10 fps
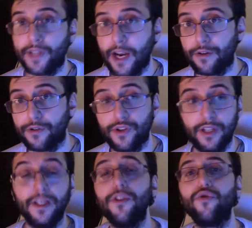characters,
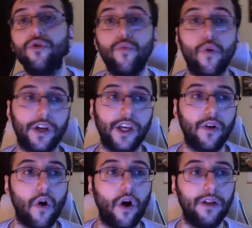another studio working
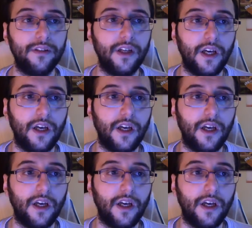on